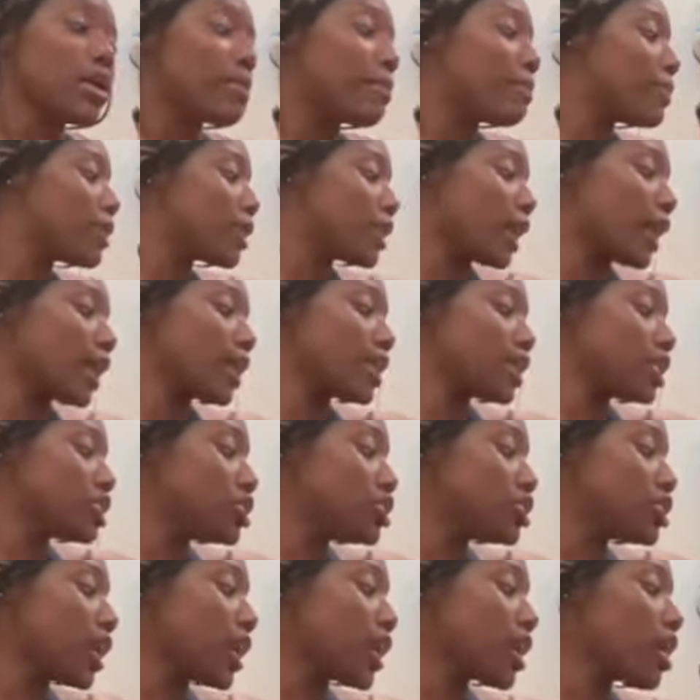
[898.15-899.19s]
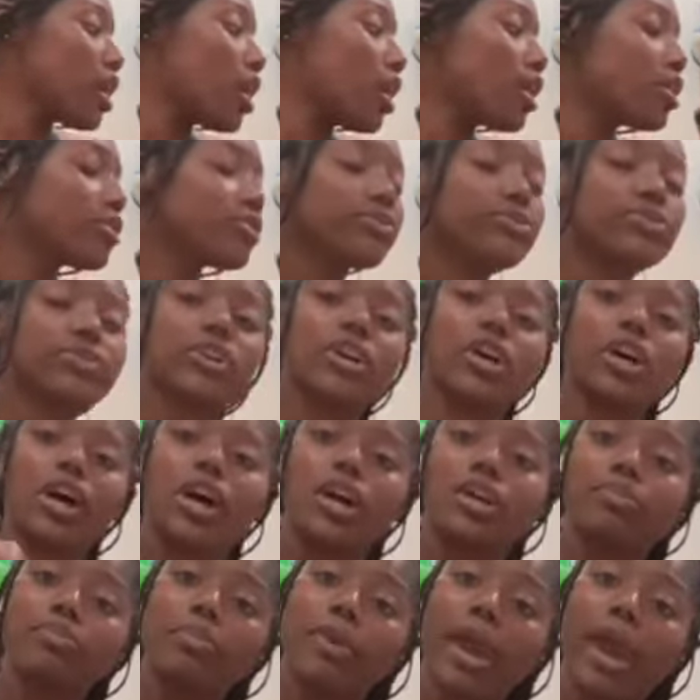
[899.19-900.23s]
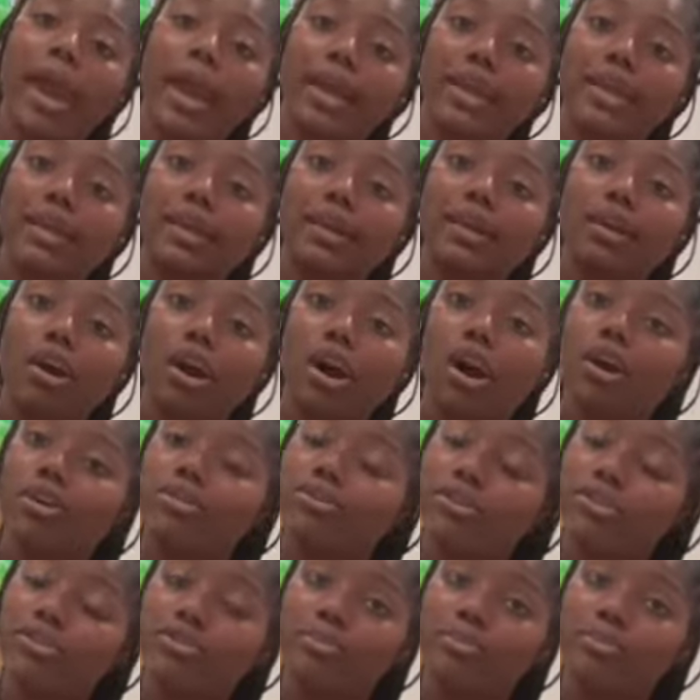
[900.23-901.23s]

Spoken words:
But I can check off unpacking off of